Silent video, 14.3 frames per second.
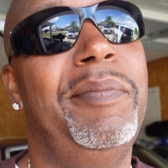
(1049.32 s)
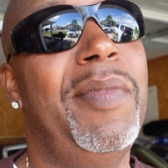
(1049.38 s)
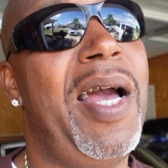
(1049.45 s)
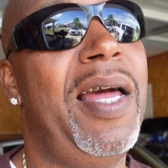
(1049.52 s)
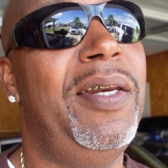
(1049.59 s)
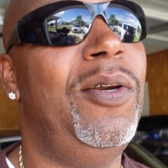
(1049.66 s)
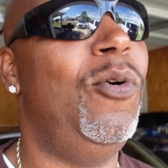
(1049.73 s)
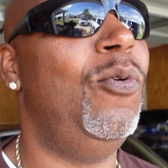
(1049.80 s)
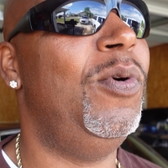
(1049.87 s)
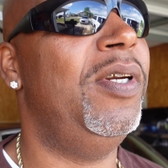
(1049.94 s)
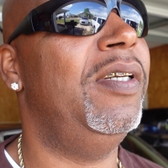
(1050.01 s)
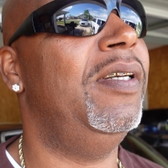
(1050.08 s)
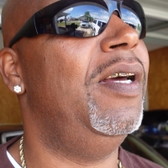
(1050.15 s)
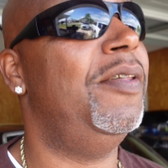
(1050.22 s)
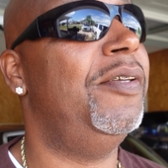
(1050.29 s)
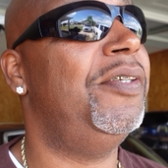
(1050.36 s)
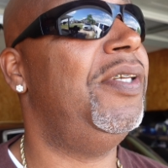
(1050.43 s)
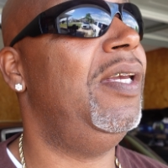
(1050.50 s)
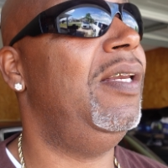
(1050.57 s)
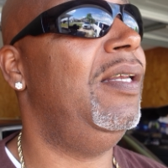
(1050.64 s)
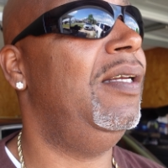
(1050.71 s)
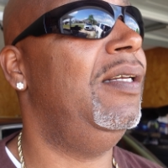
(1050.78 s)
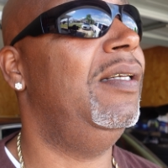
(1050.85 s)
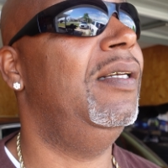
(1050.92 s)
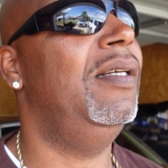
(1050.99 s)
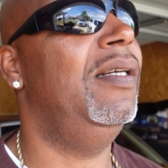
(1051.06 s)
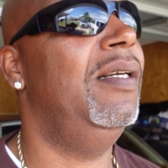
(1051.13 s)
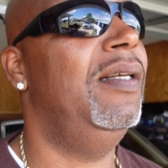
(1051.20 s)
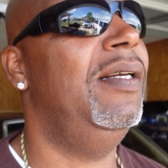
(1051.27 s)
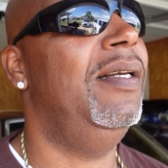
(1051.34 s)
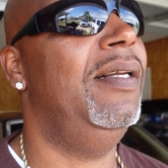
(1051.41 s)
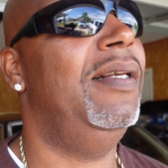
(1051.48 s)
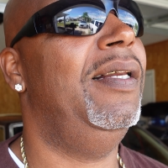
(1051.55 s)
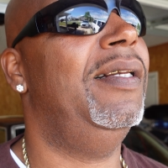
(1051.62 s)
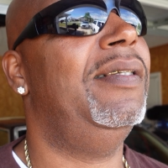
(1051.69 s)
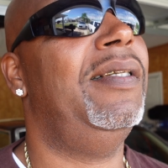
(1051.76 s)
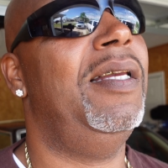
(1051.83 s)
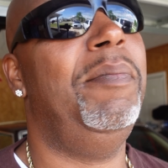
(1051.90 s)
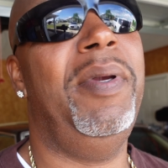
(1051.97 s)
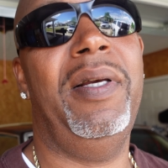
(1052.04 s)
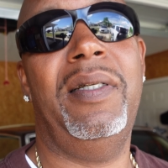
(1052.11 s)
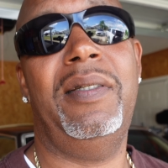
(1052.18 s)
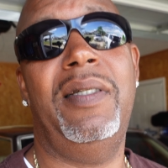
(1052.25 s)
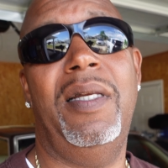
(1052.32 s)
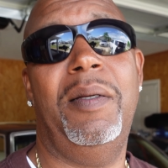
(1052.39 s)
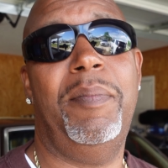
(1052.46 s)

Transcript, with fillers: I know in another city, let's say bigger city,